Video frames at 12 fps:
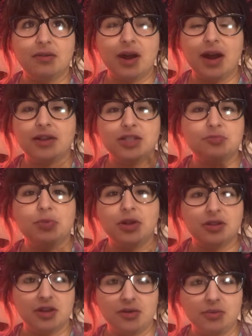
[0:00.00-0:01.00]
kind of just
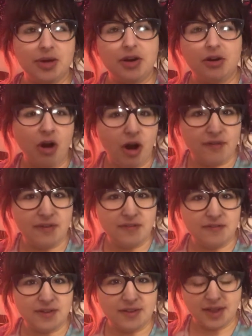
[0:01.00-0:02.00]
put the reader off, I
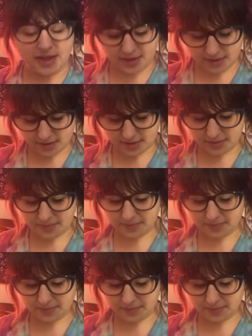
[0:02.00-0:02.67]
feel like.